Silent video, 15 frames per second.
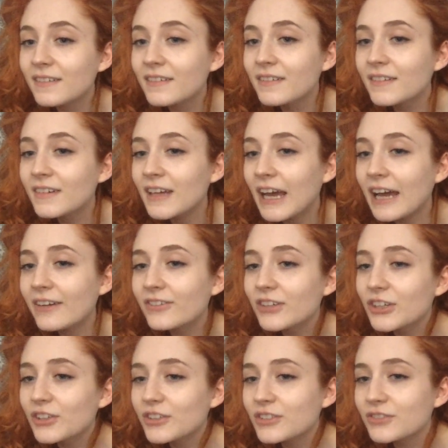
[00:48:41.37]
Have a
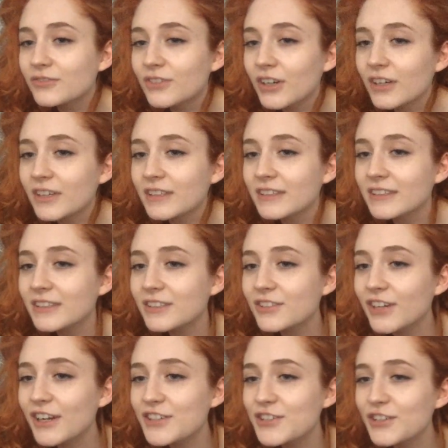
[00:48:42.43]
good run.
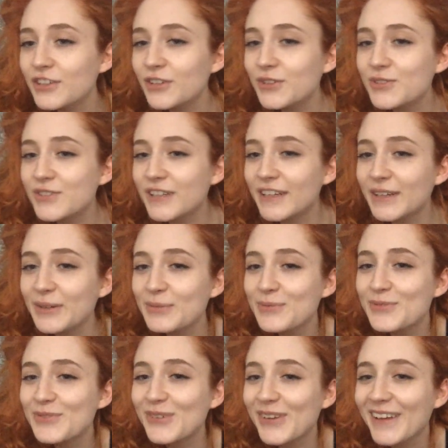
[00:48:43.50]
Stretch your glutes a little
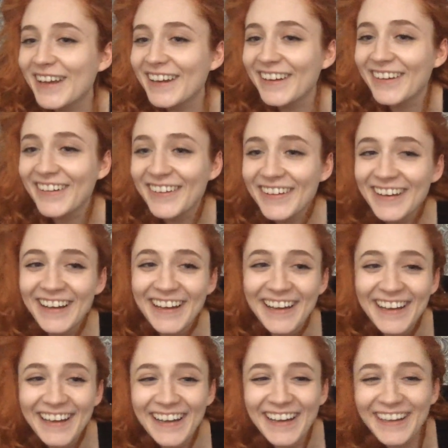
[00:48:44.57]
before you head out.
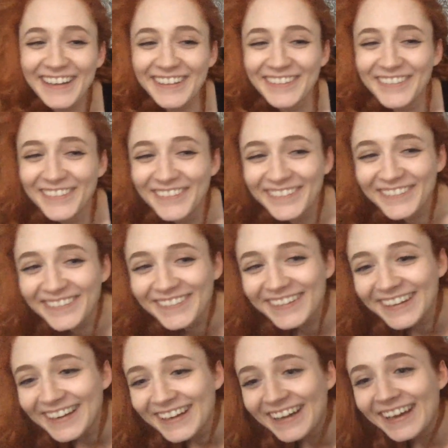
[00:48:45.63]
I know.
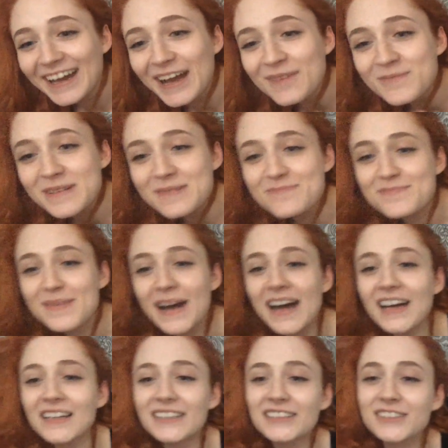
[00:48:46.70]
I'm really
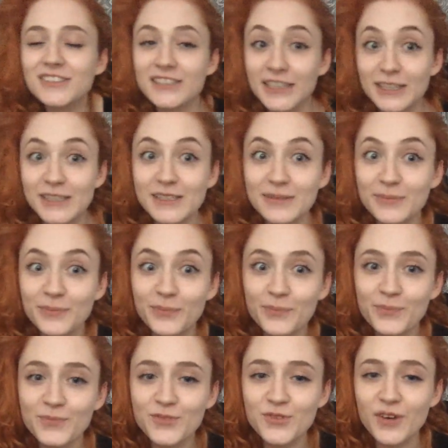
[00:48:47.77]
bad at just like
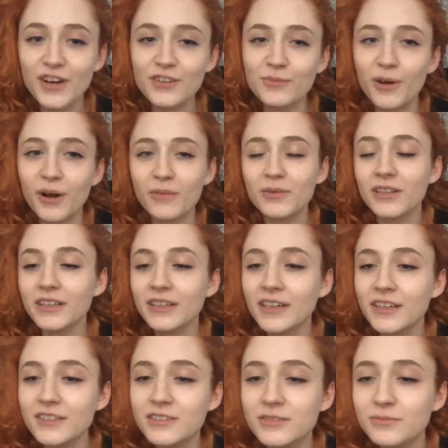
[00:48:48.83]
stretching properly,
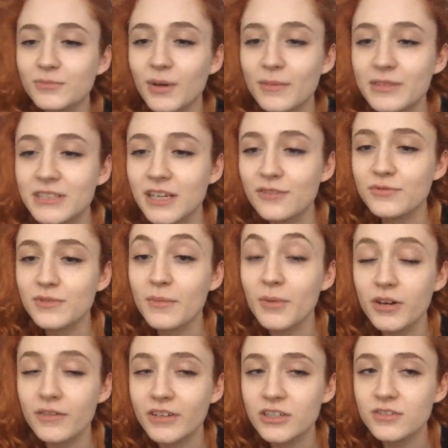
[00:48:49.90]
as you can probably tell from the amount
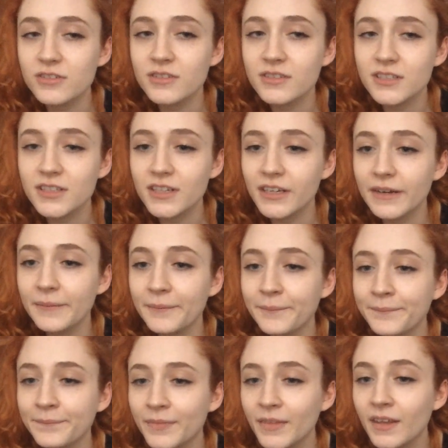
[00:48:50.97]
of injuries I get.
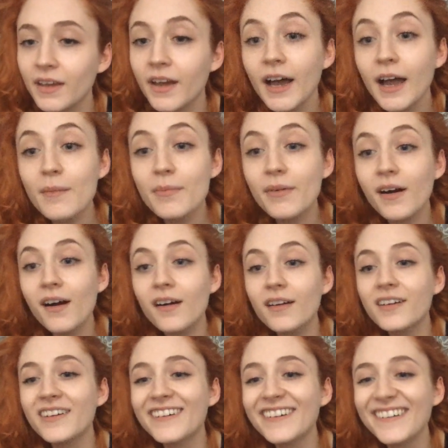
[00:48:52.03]

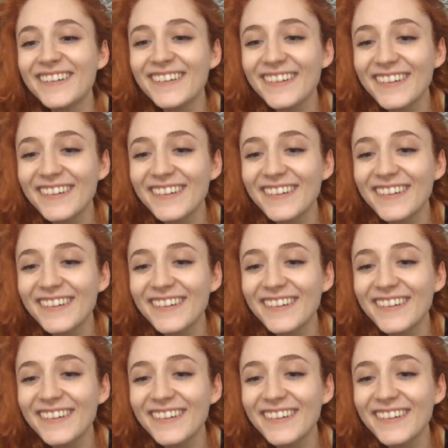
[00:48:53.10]
Hi, Paul.